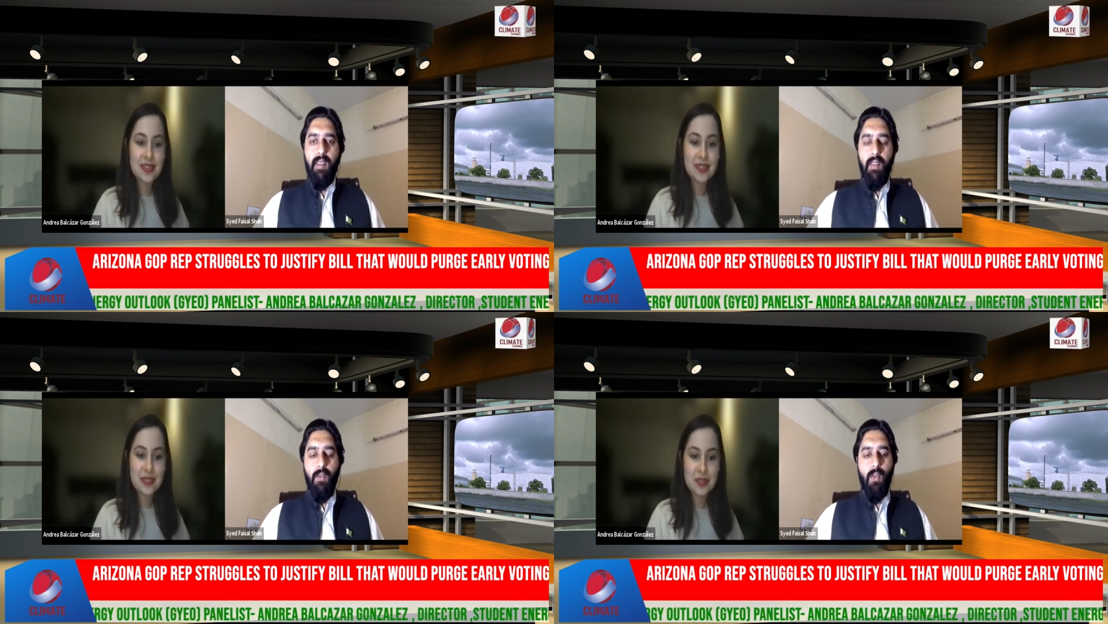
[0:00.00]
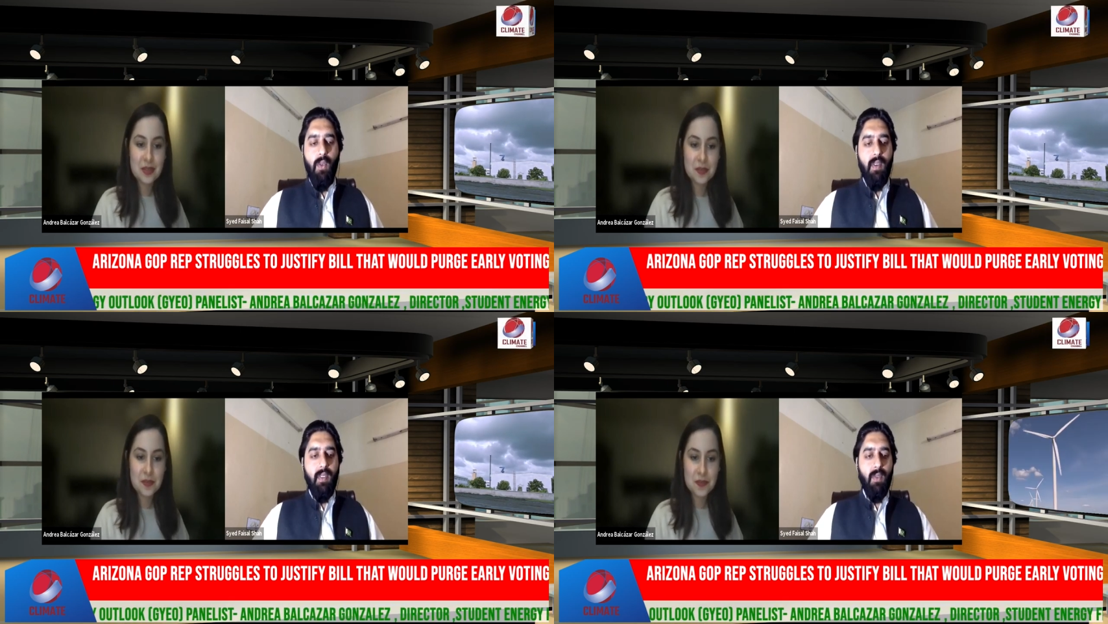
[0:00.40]
Speaker 1: Of
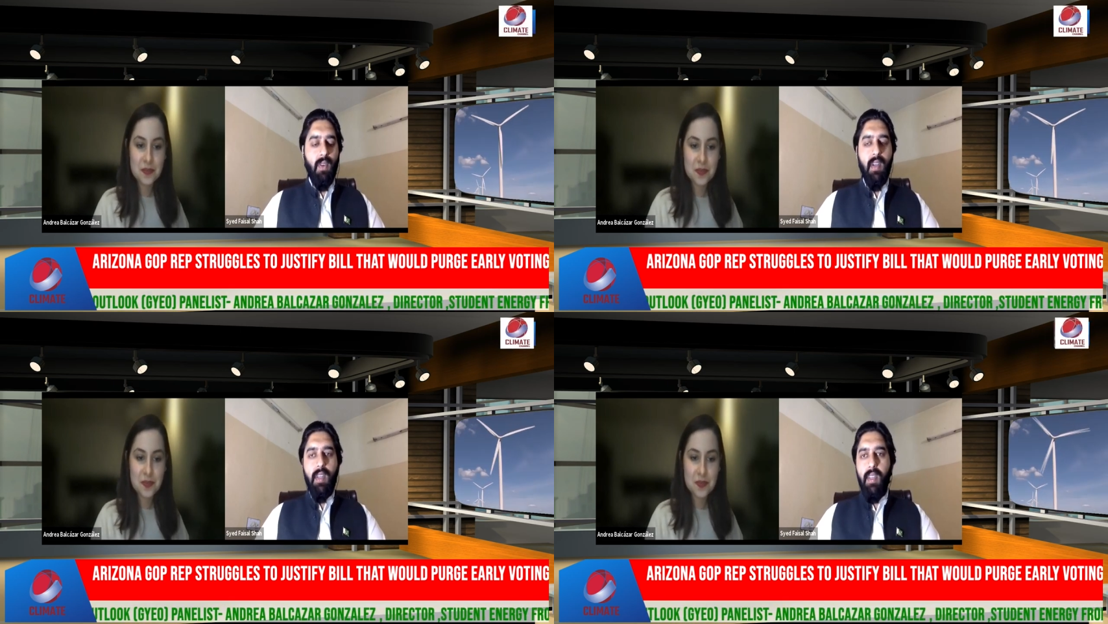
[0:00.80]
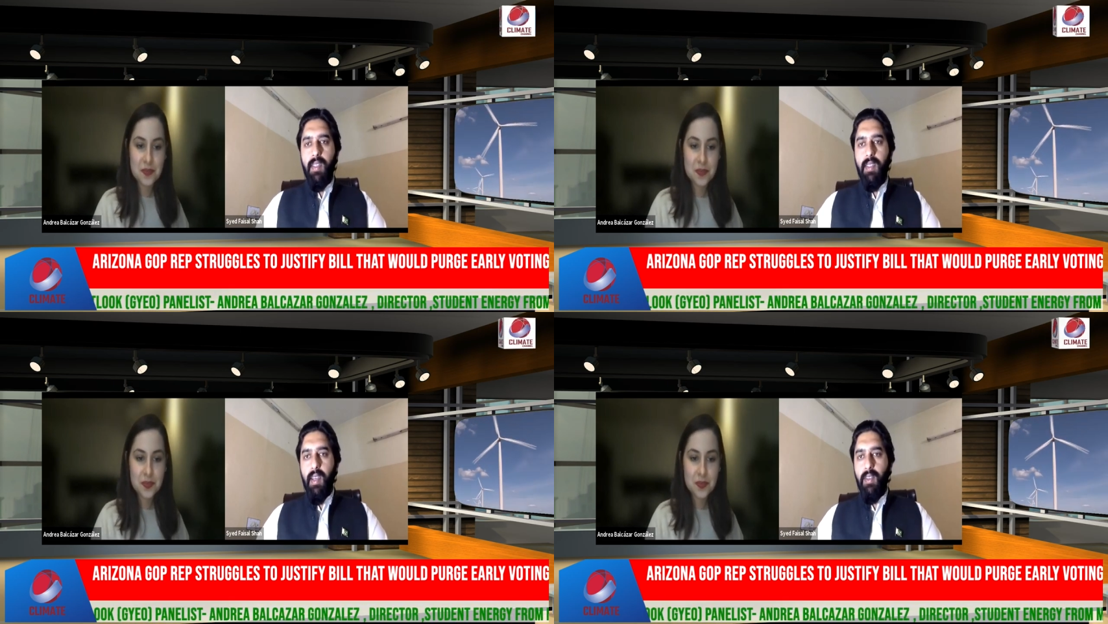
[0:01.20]
course, Student
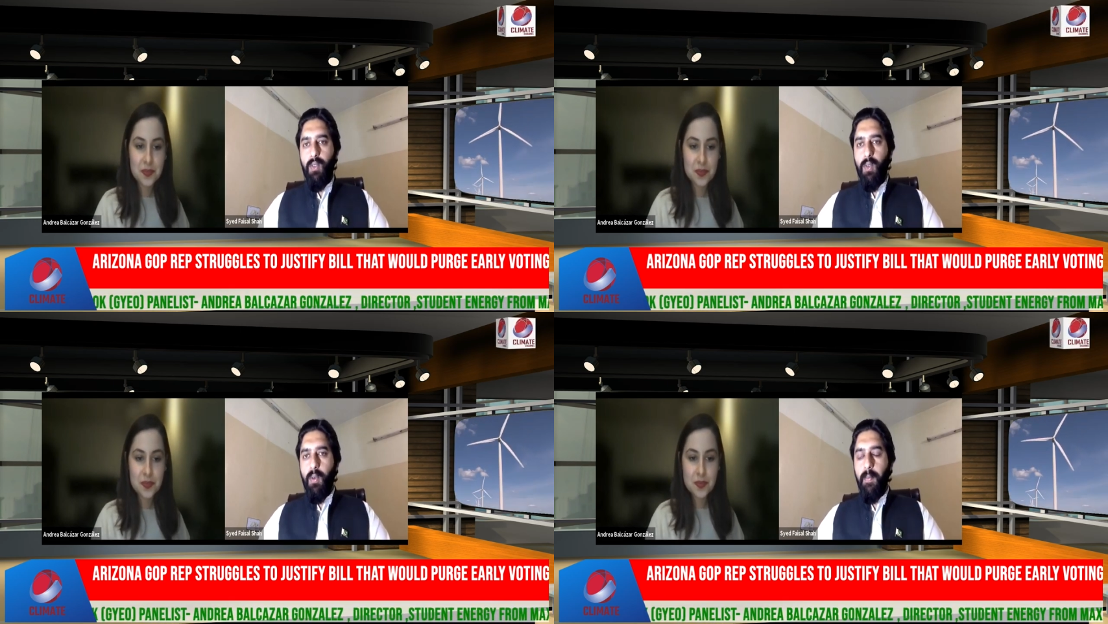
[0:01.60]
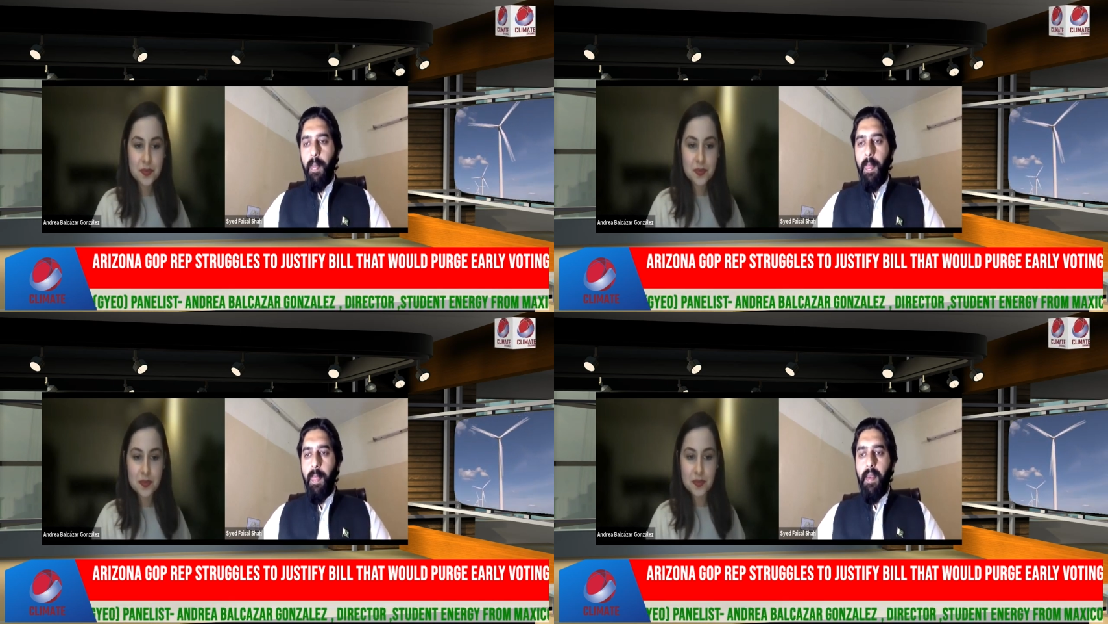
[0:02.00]
Energy also
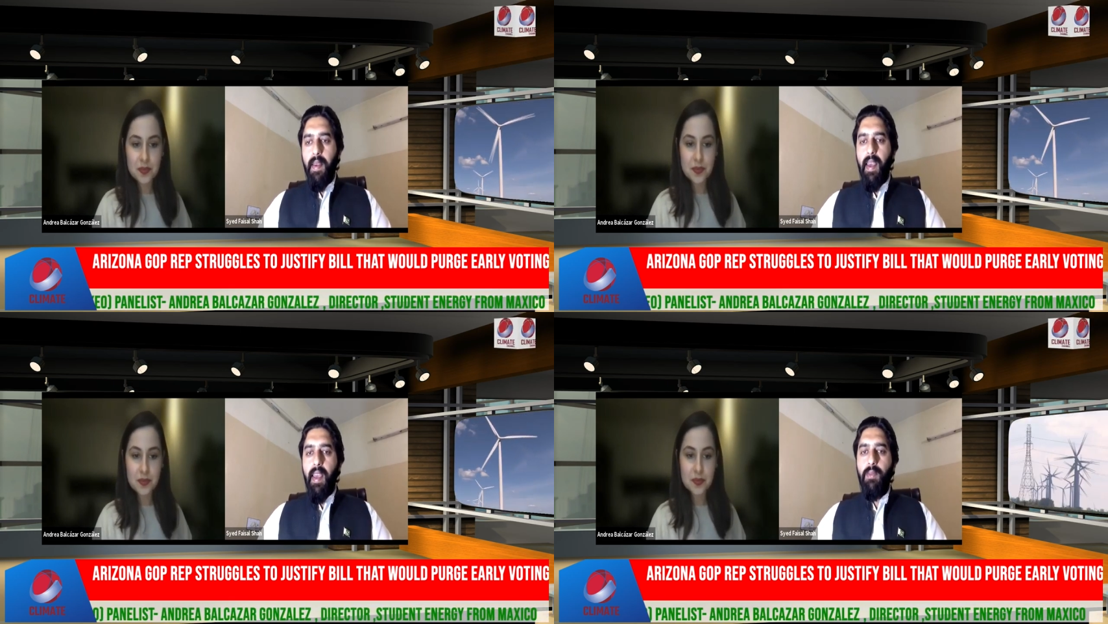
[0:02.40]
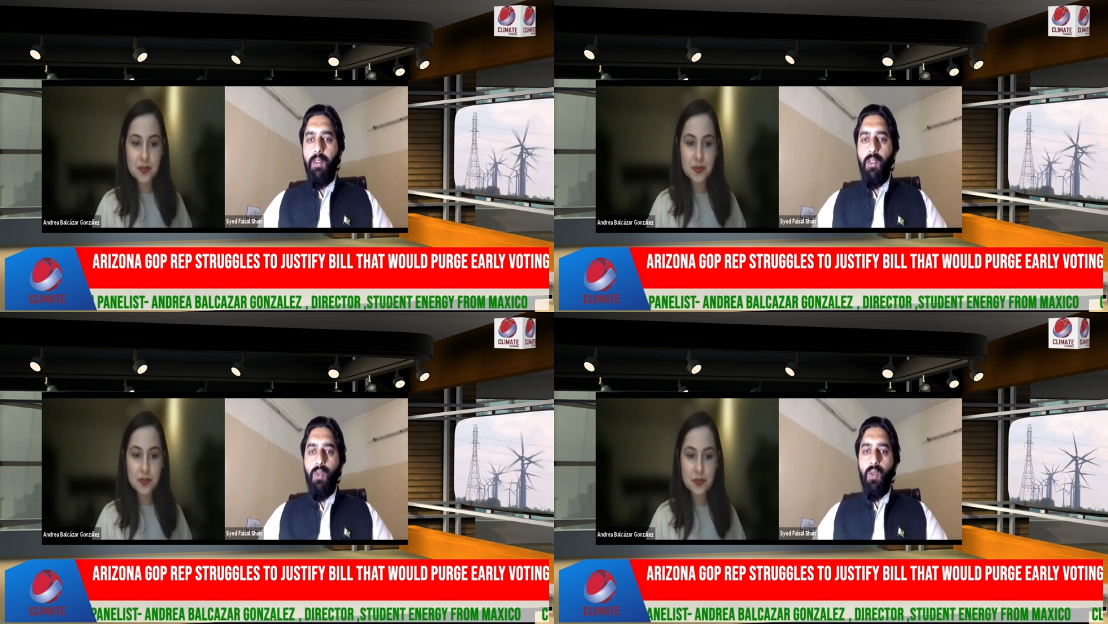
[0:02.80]

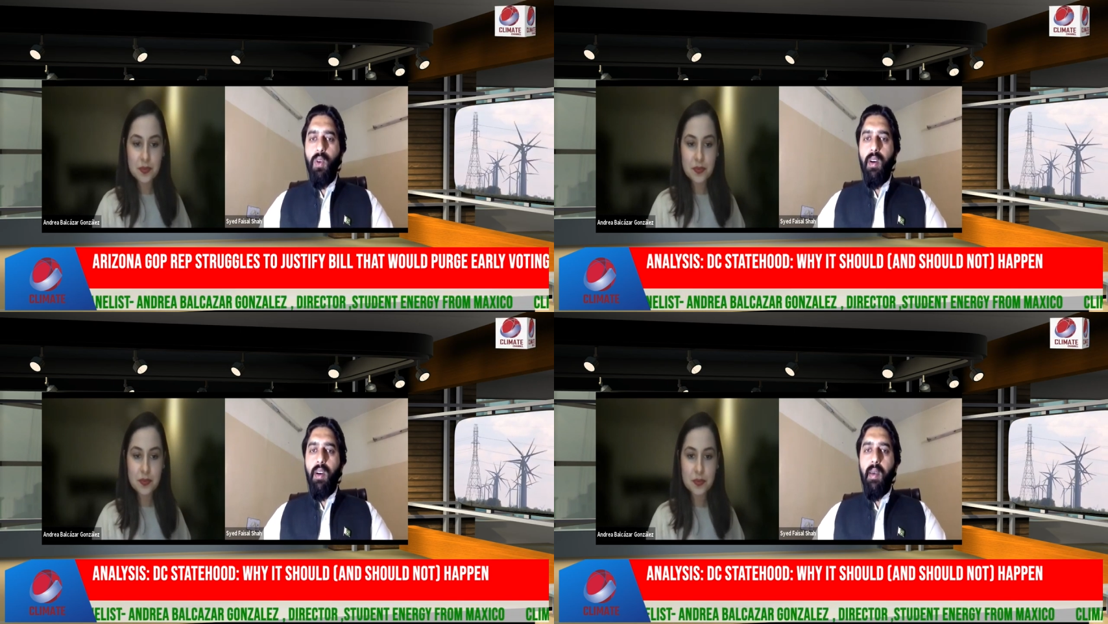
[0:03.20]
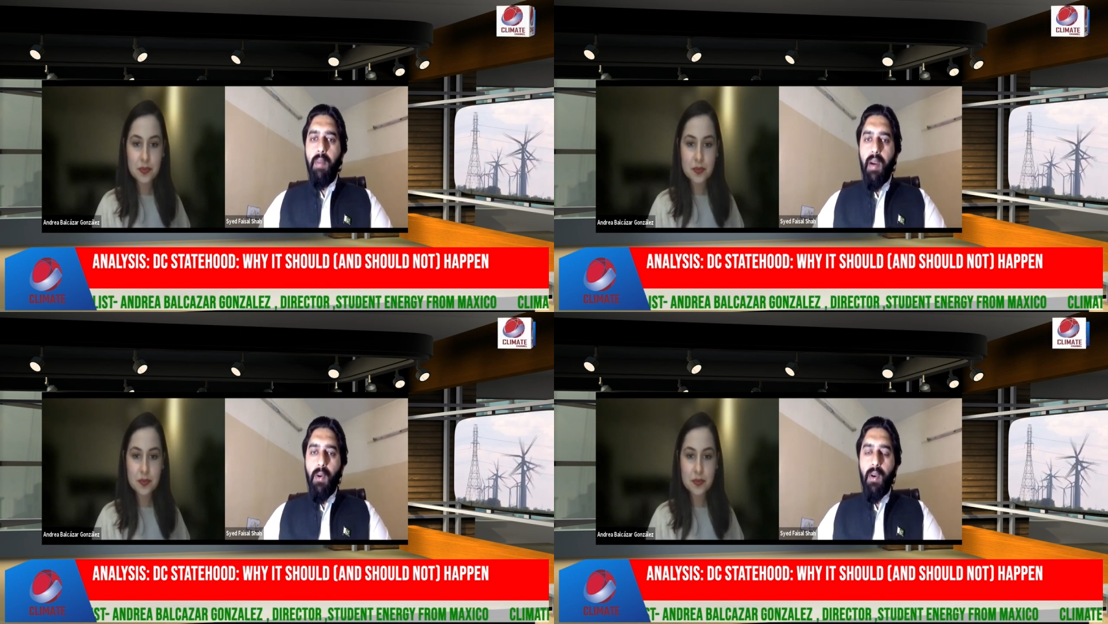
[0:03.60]
aims to
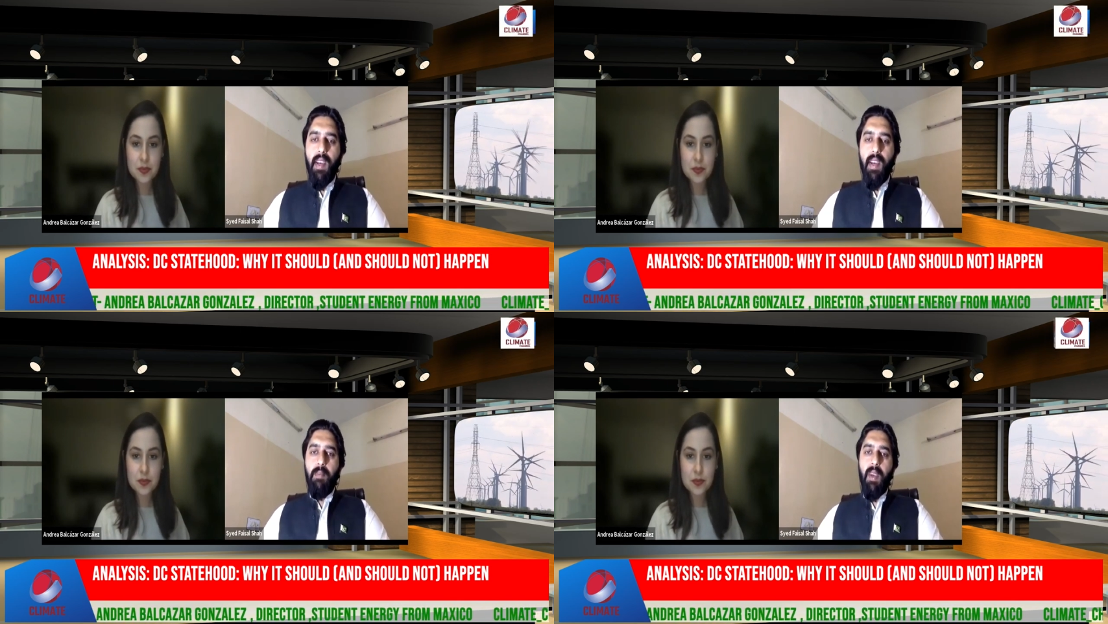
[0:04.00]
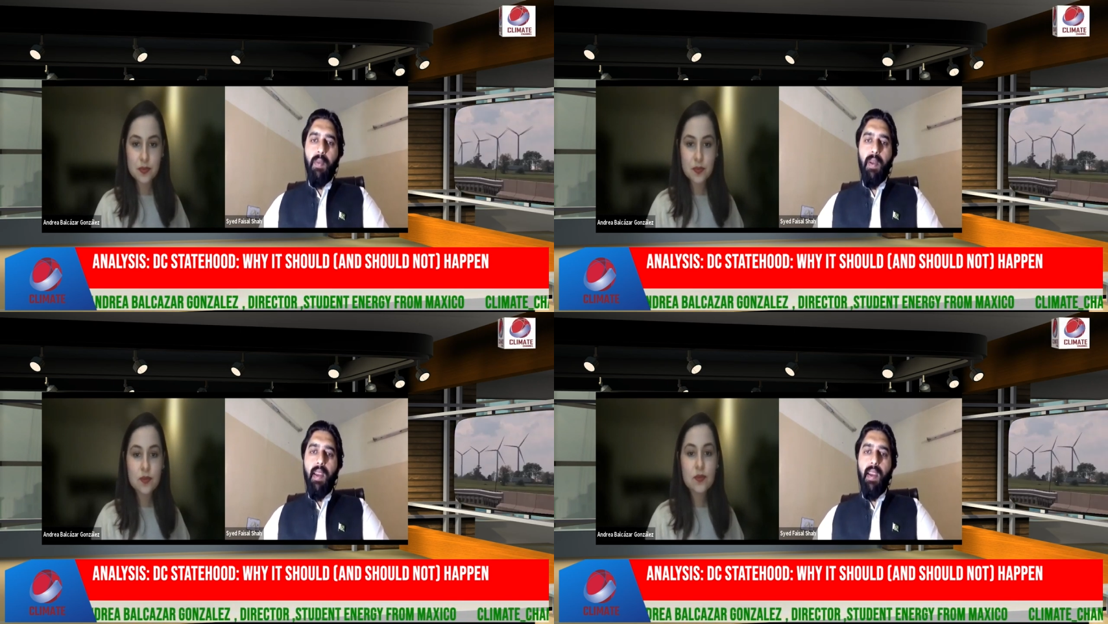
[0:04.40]
empower young people